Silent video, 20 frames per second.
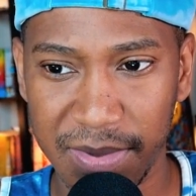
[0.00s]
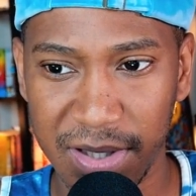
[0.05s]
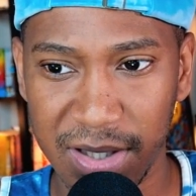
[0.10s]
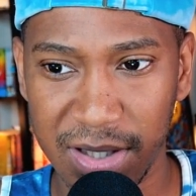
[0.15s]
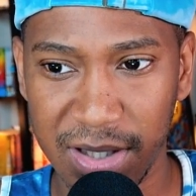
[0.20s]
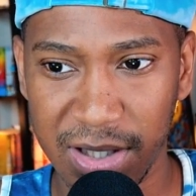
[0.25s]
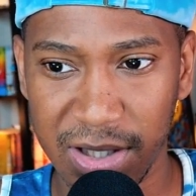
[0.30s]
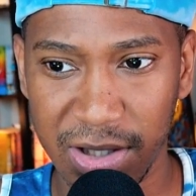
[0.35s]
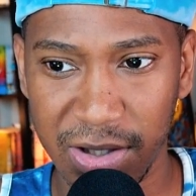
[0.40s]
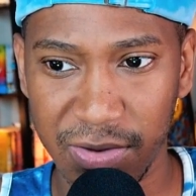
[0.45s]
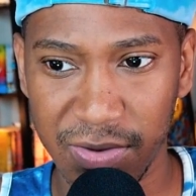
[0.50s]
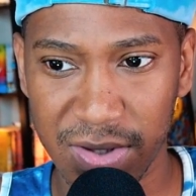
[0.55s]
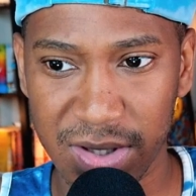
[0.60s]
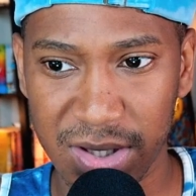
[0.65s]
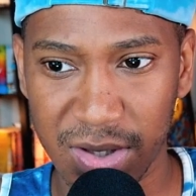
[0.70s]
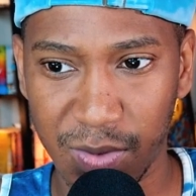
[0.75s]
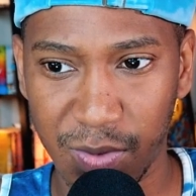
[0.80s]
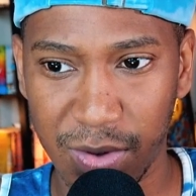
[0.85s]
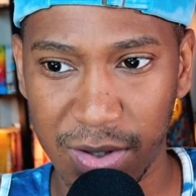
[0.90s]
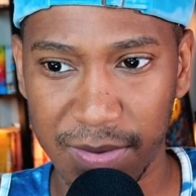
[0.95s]
and use the
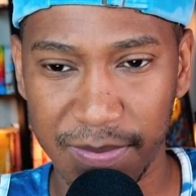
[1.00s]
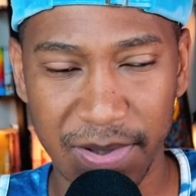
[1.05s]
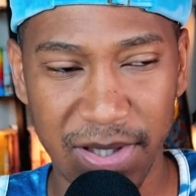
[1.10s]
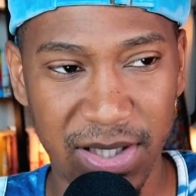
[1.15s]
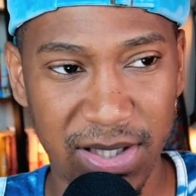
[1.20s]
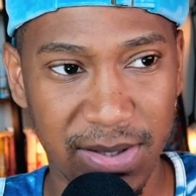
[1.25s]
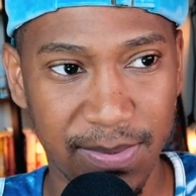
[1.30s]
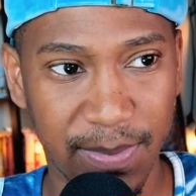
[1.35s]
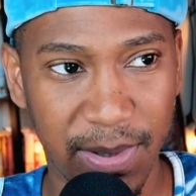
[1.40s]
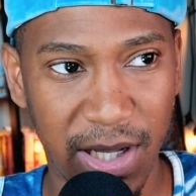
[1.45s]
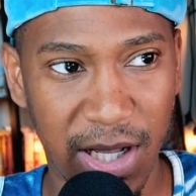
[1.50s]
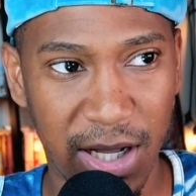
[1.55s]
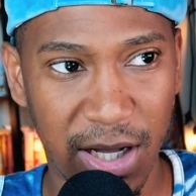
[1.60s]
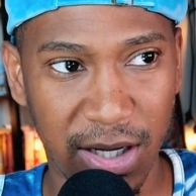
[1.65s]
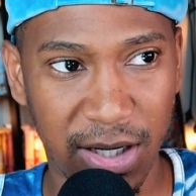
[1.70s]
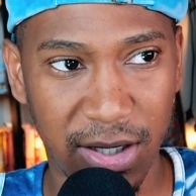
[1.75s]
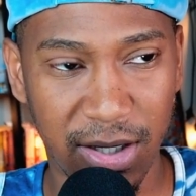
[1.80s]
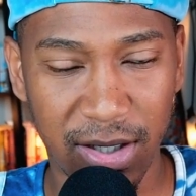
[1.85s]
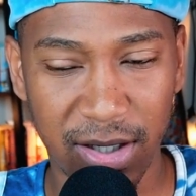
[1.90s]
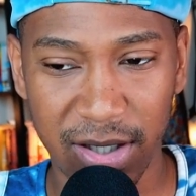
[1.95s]
One Piece
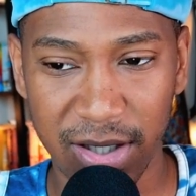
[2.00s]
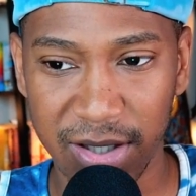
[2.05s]
blocker,